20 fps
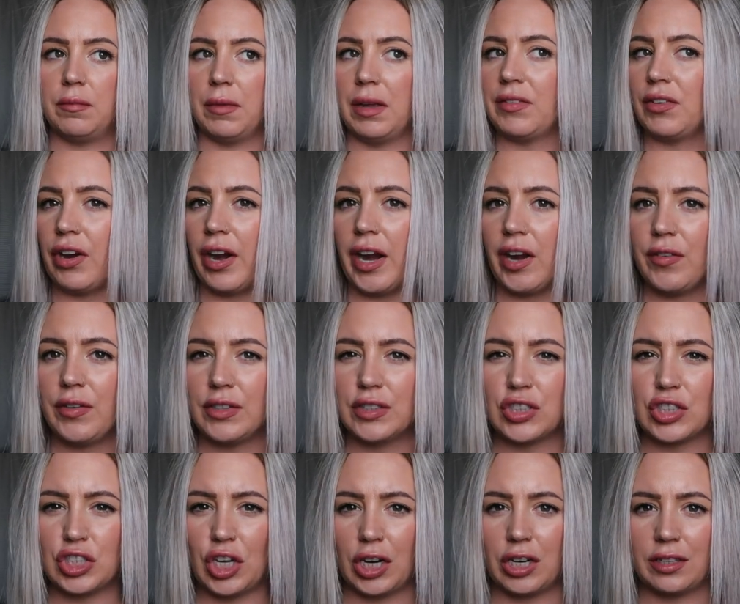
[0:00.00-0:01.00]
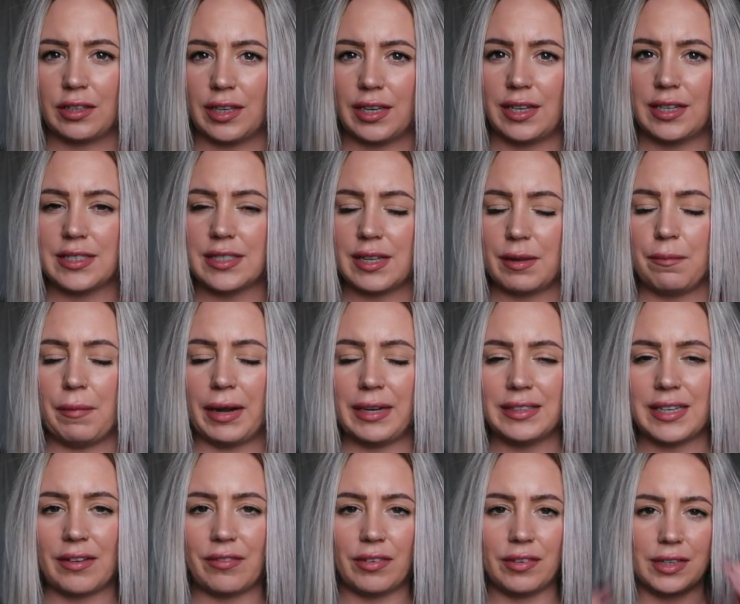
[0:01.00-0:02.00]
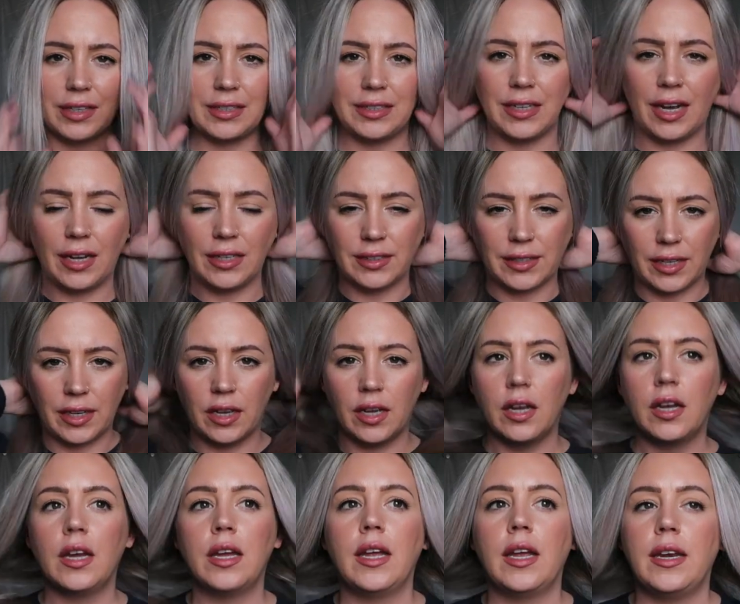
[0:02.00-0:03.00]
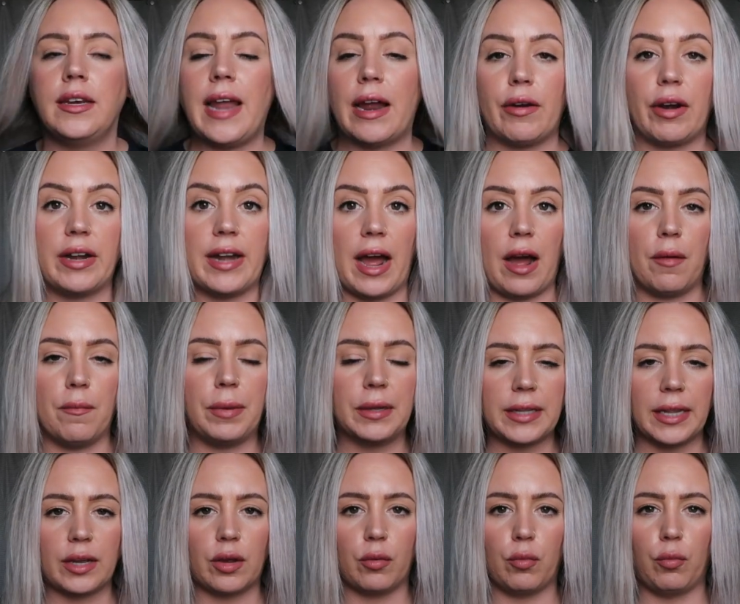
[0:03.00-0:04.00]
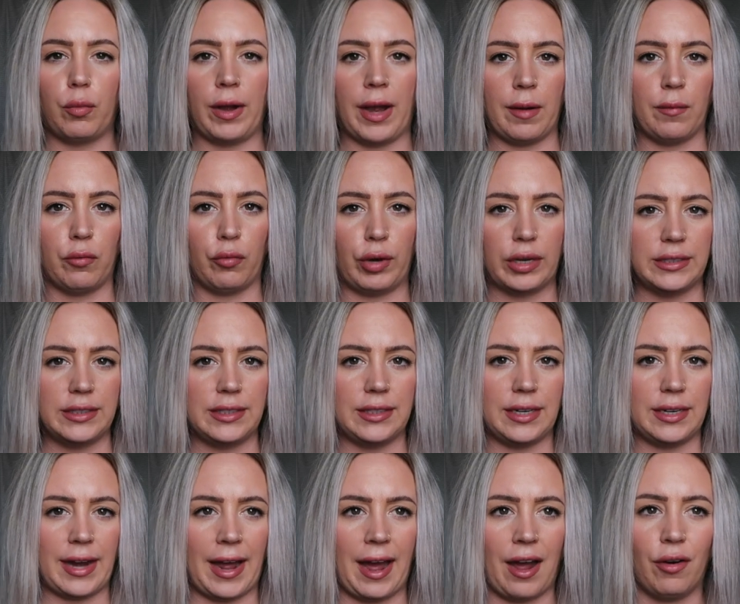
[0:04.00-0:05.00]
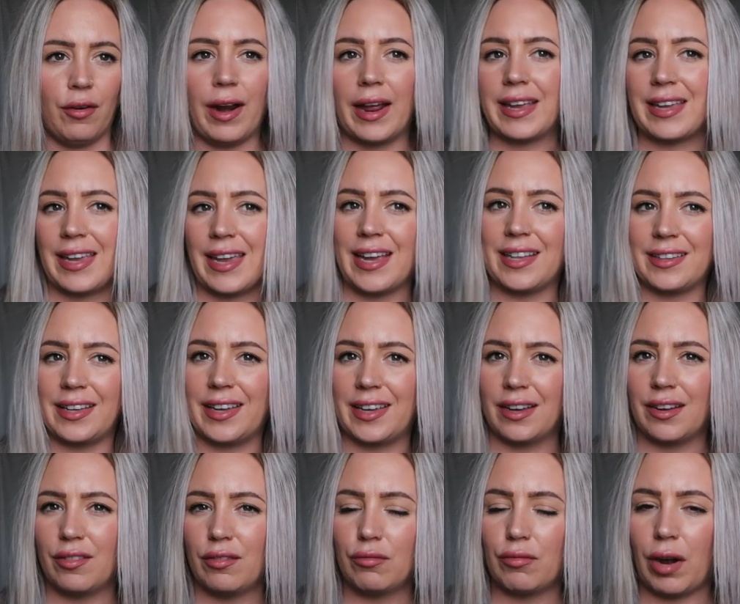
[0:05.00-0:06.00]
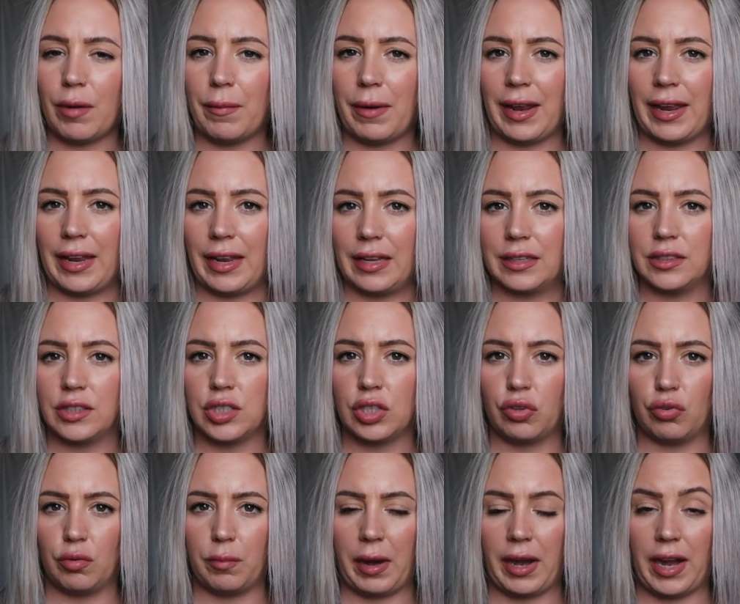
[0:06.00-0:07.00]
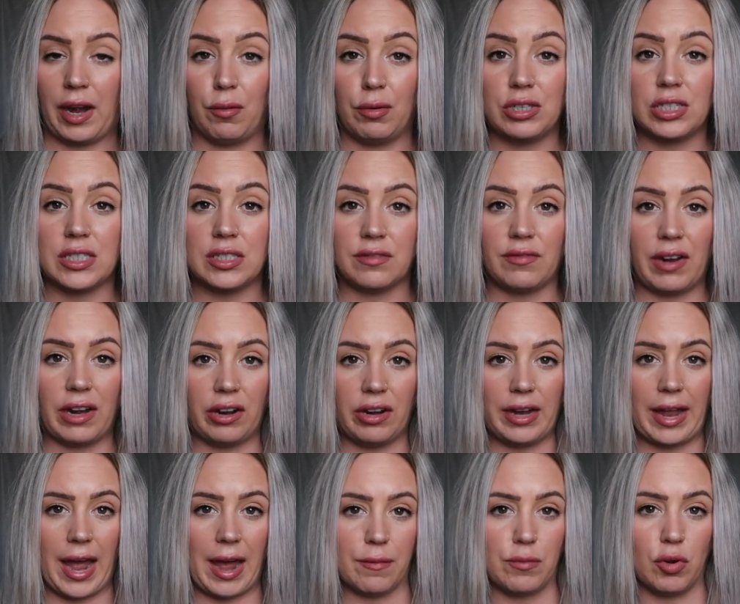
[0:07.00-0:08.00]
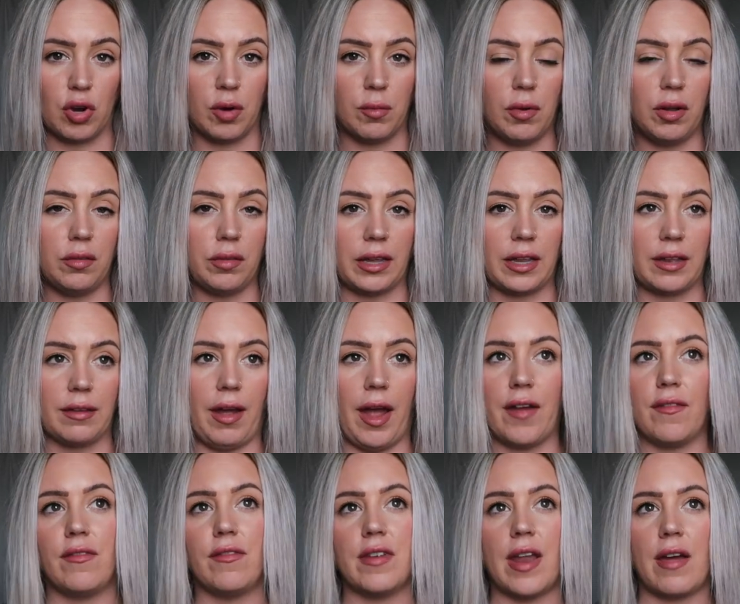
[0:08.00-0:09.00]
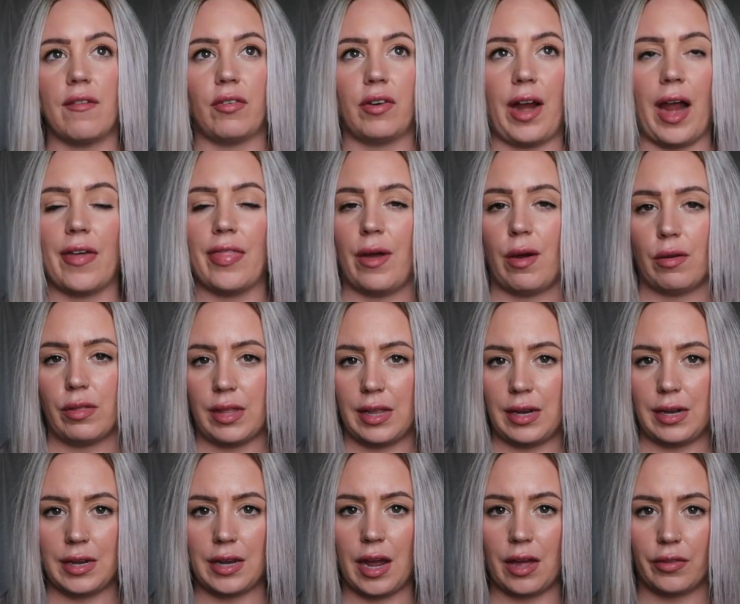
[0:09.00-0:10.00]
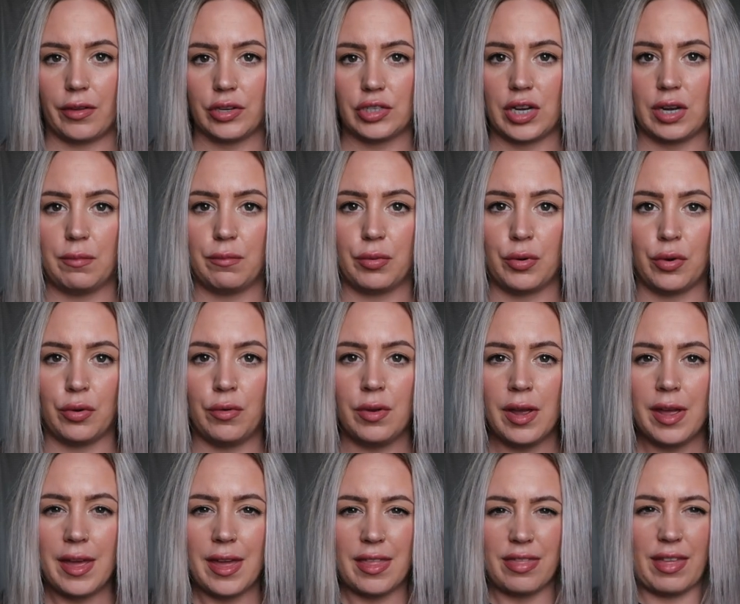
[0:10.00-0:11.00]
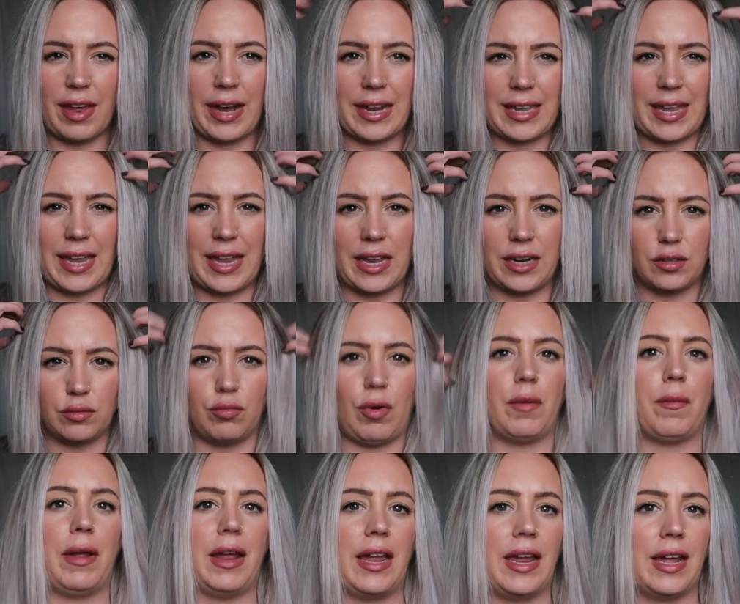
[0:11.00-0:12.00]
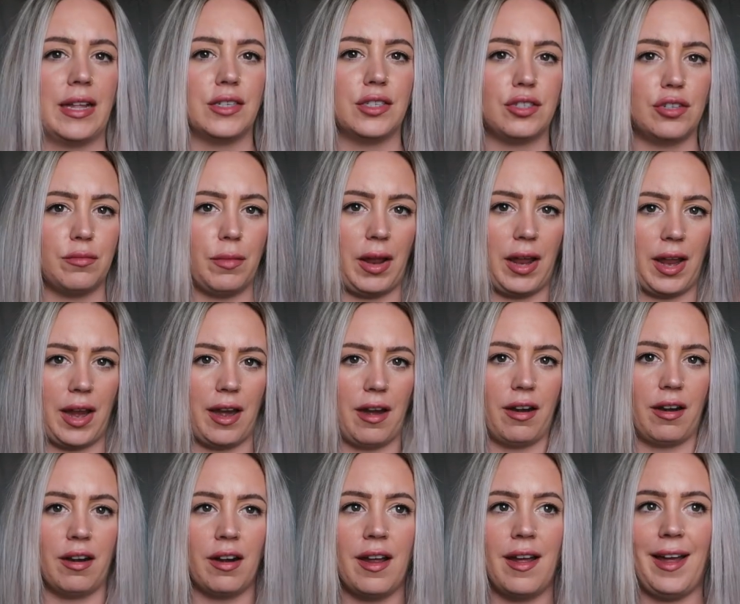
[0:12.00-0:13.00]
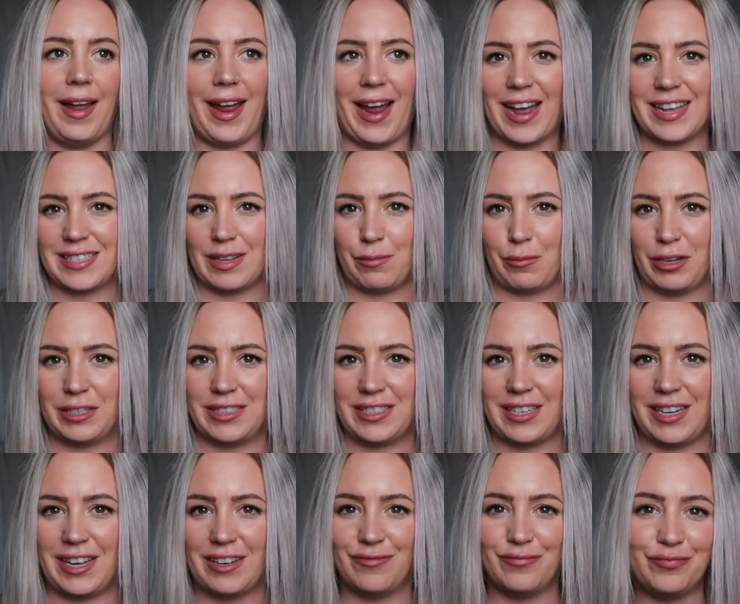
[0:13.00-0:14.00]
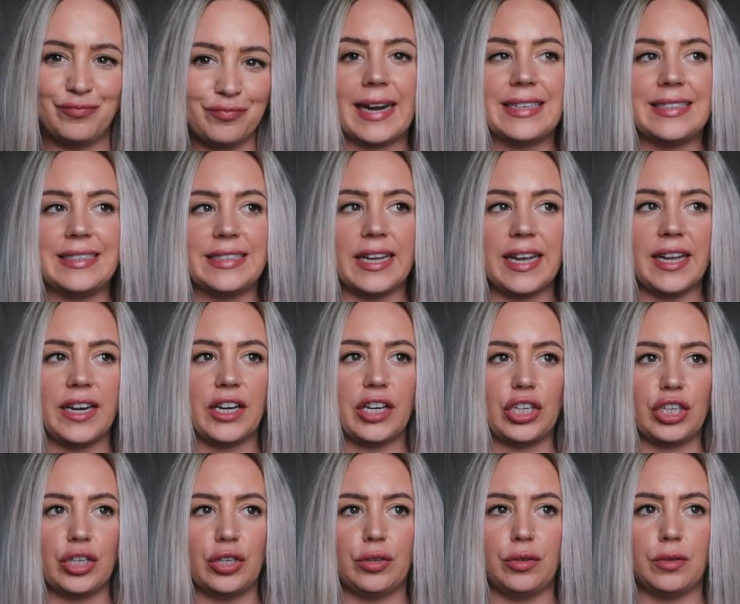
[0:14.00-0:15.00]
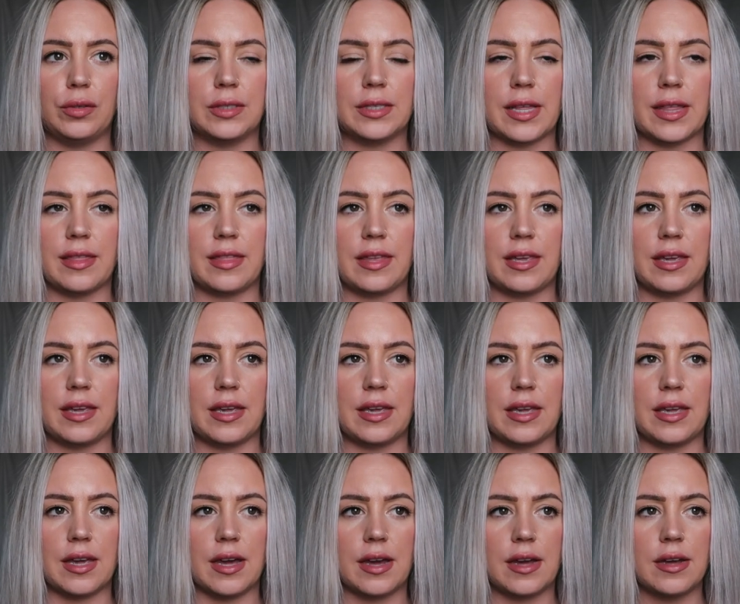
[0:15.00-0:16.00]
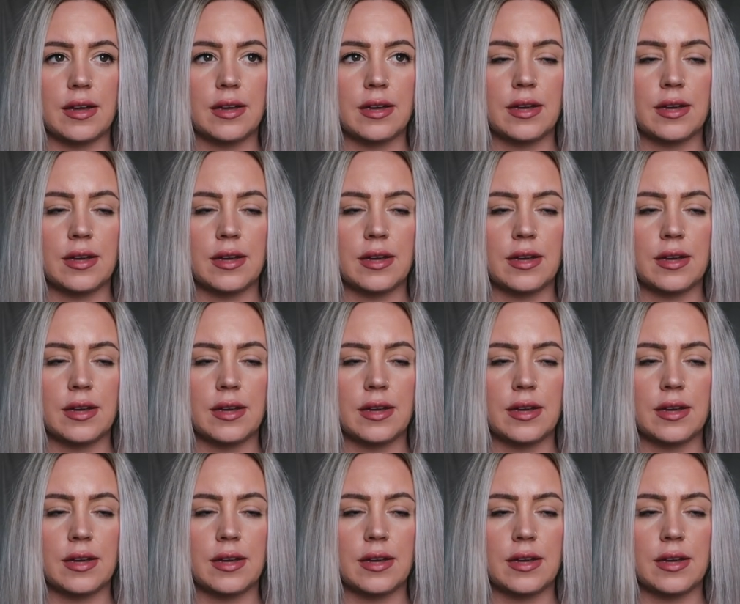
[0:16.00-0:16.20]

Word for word: if your hair feels snarly, because mine definitely does. Like, not right now, but like when I'm rinsing it out, I can't like run my hands through my hair, which is very abnormal. Like, I've never had that with any other shampoo, that I can't run my hands through my hair as I'm rinsing it. I did use the